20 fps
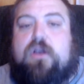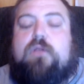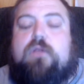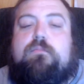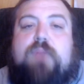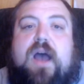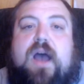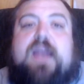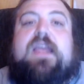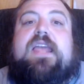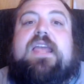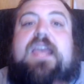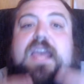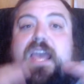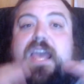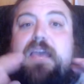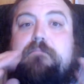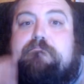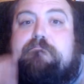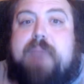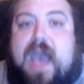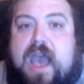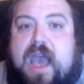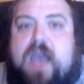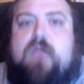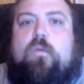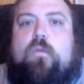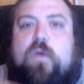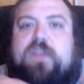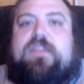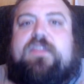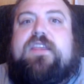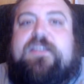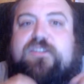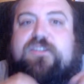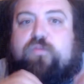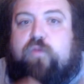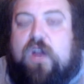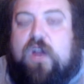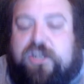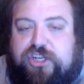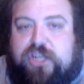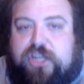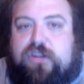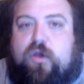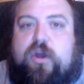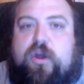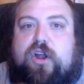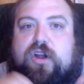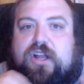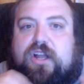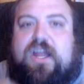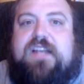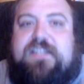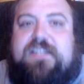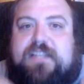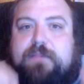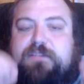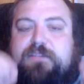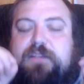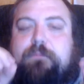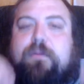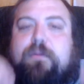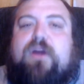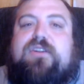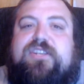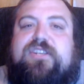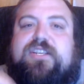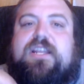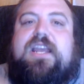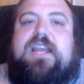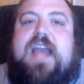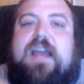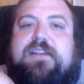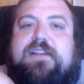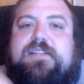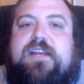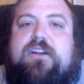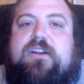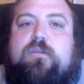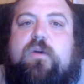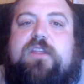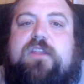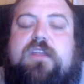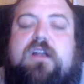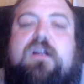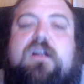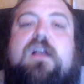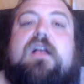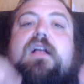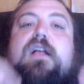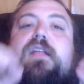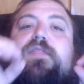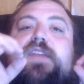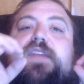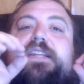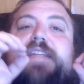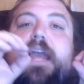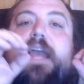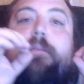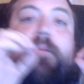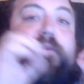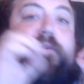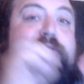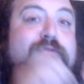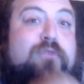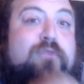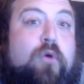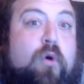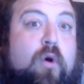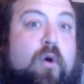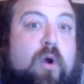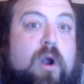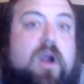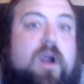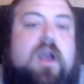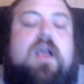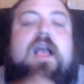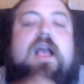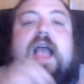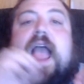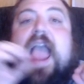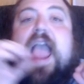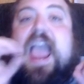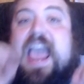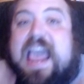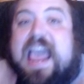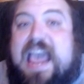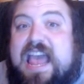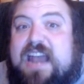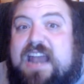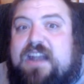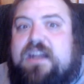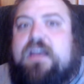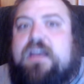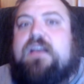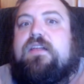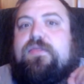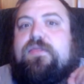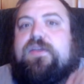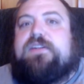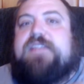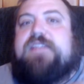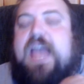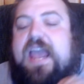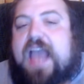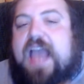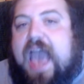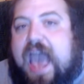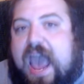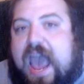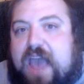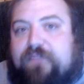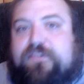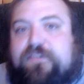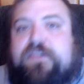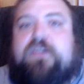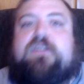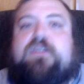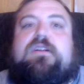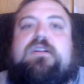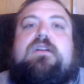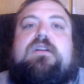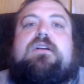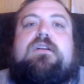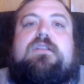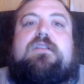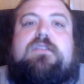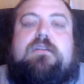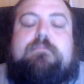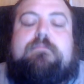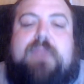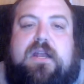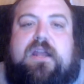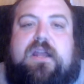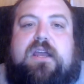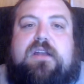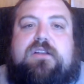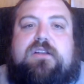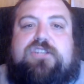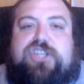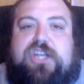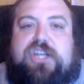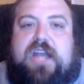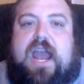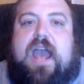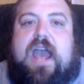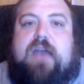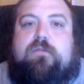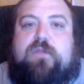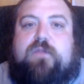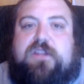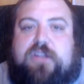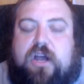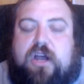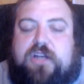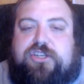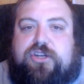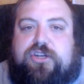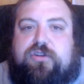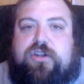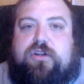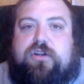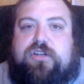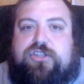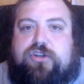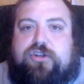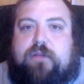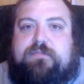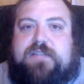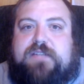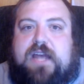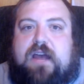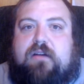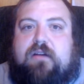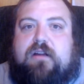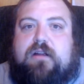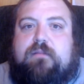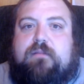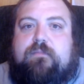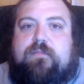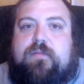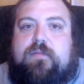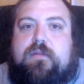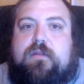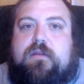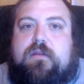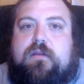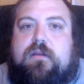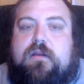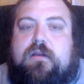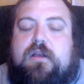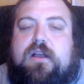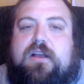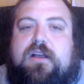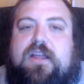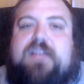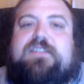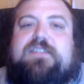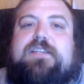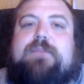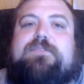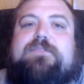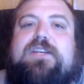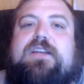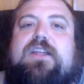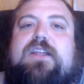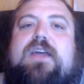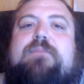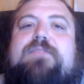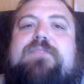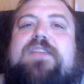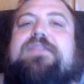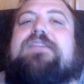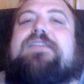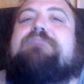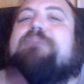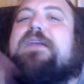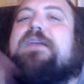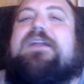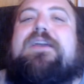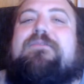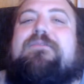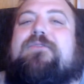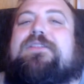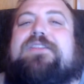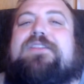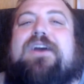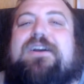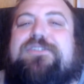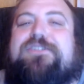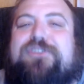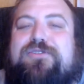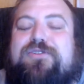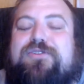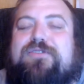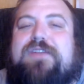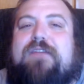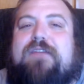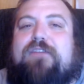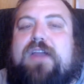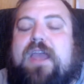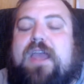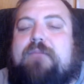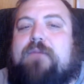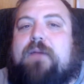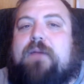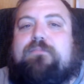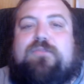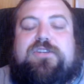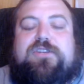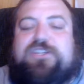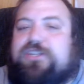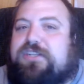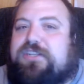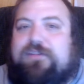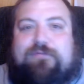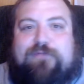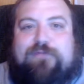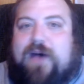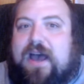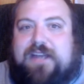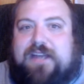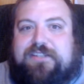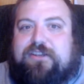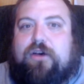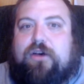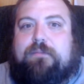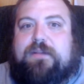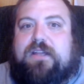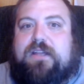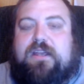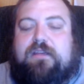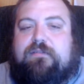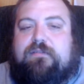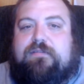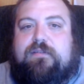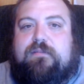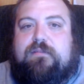But he met with this Russian lawyer. Glenn Simpson personally had dinner with her the day before and the day after the meeting that she had with Don Jr. in Trump Tower. Glenn Simpson claimed that the meeting with Don Jr. never came up, which defies all belief.